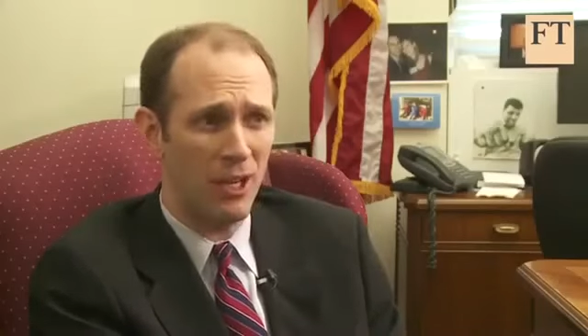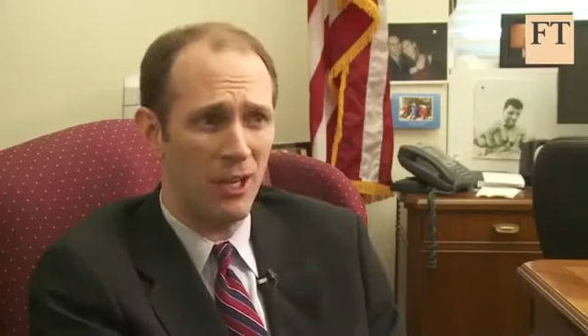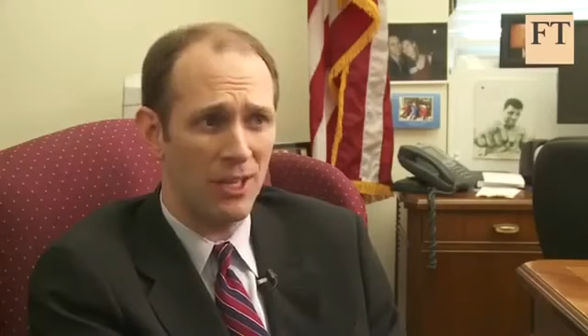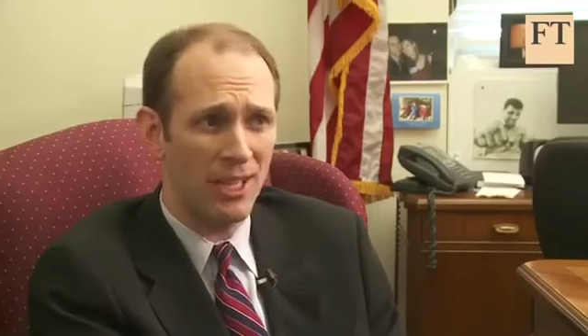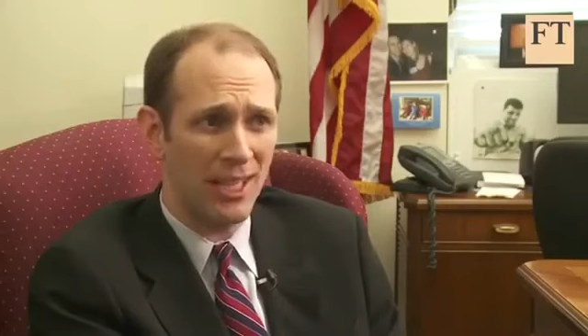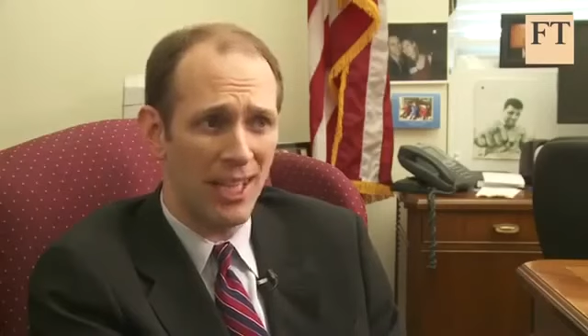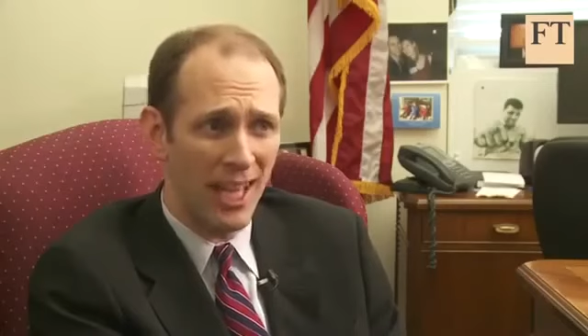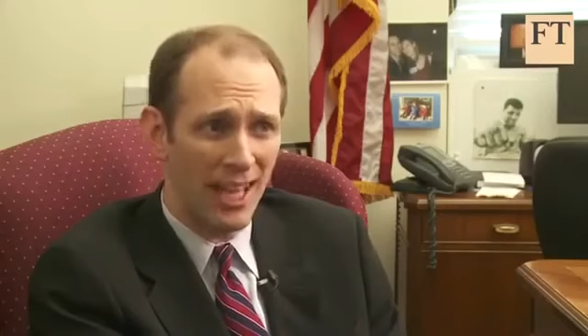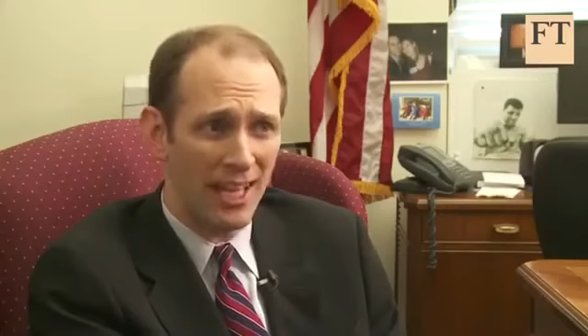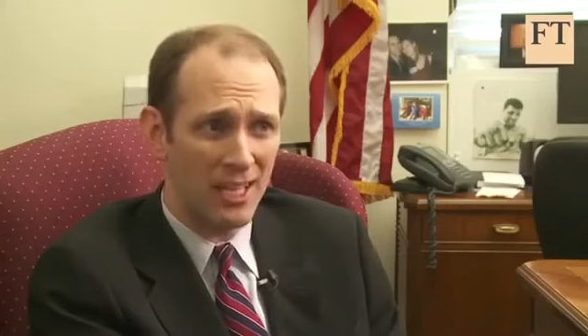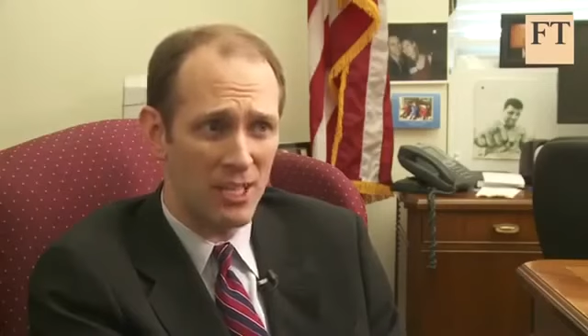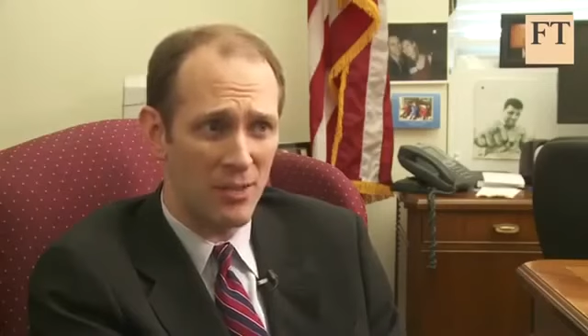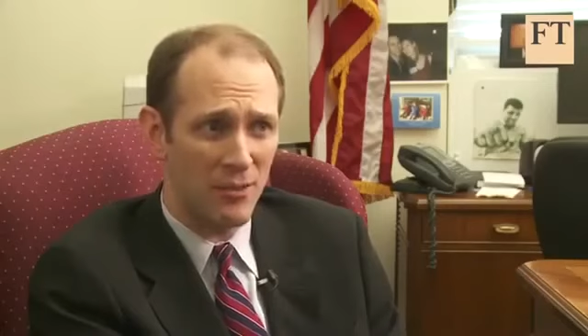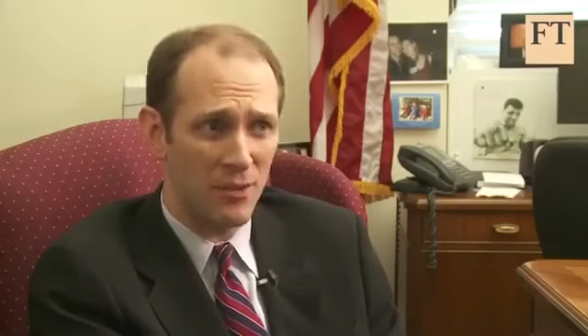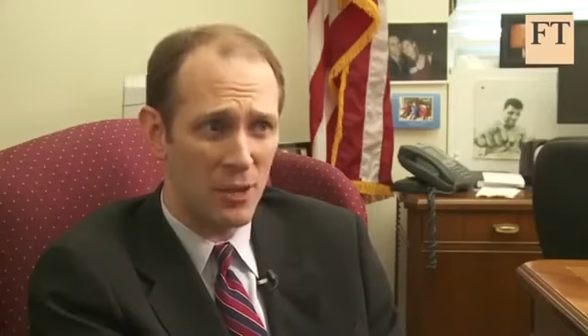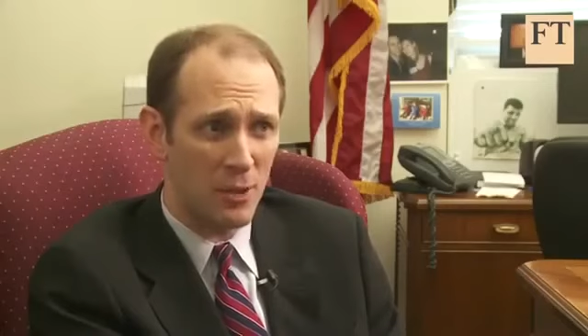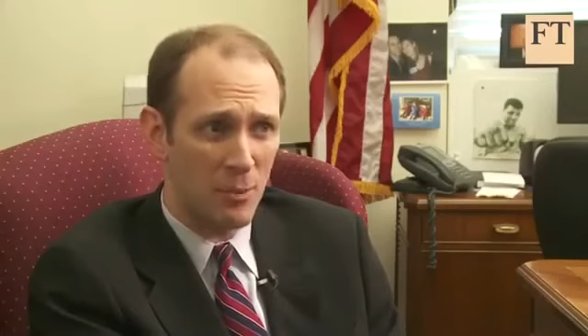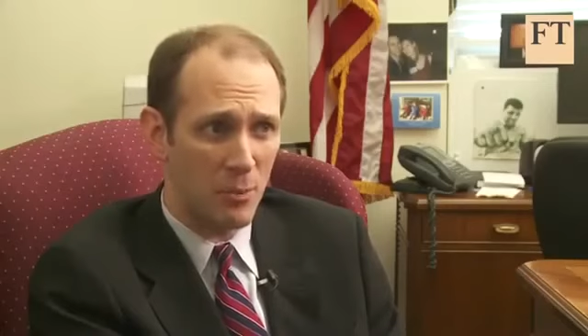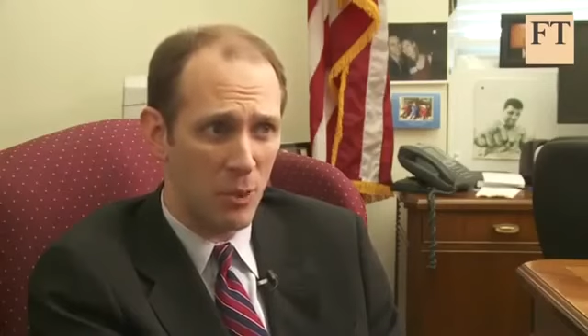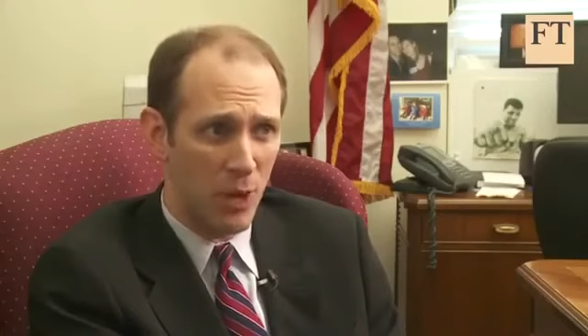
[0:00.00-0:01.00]
on the edge of
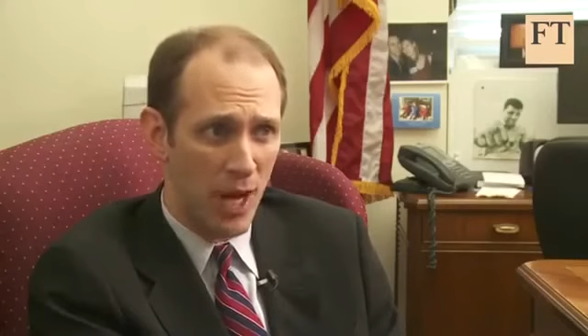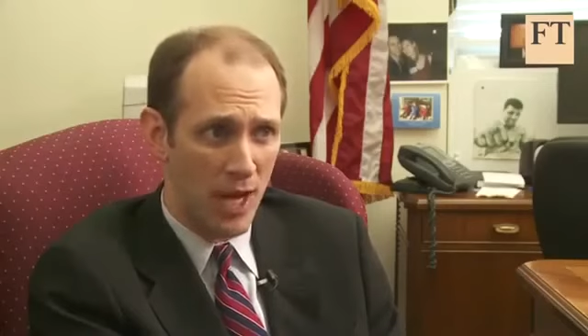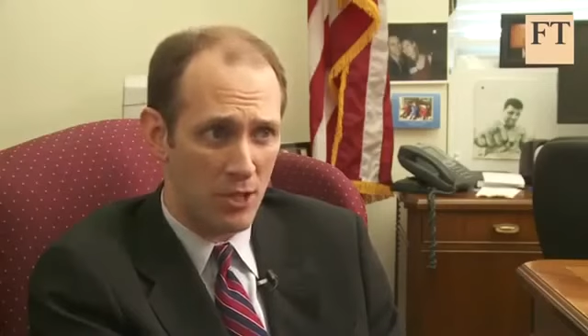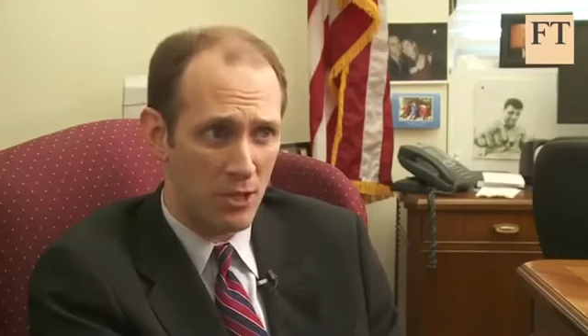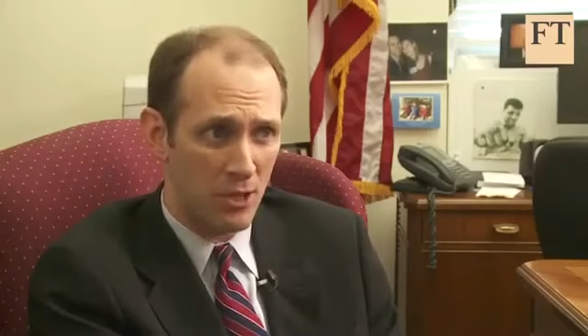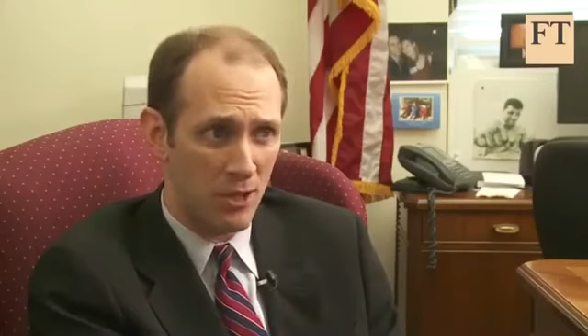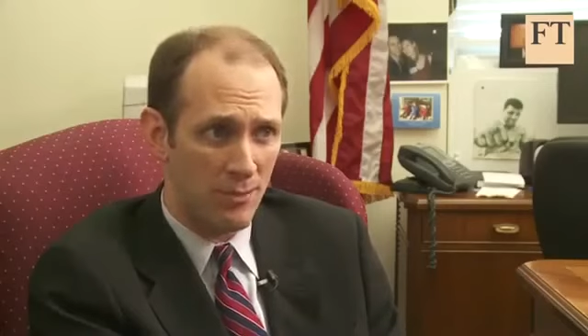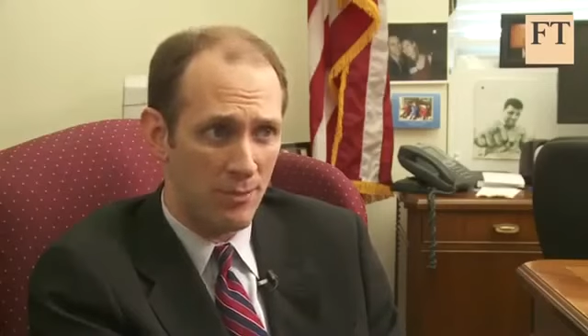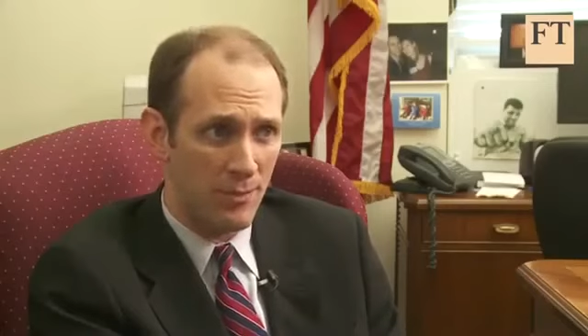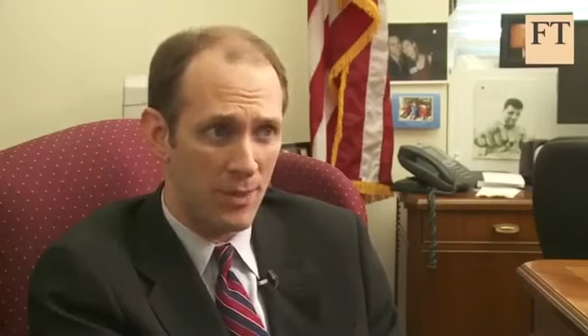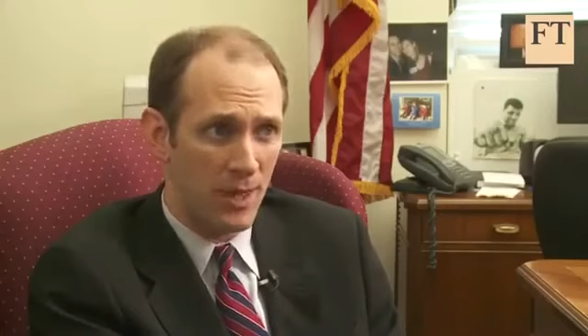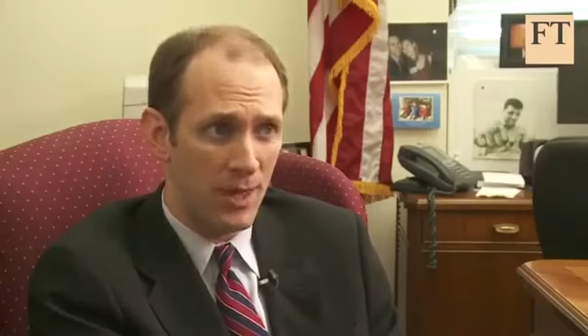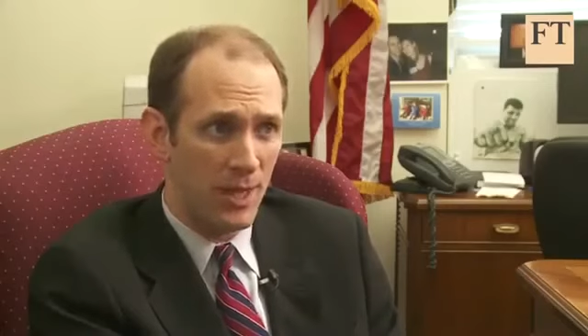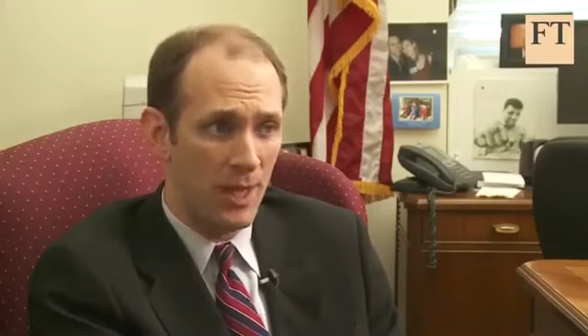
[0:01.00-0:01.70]
a depression.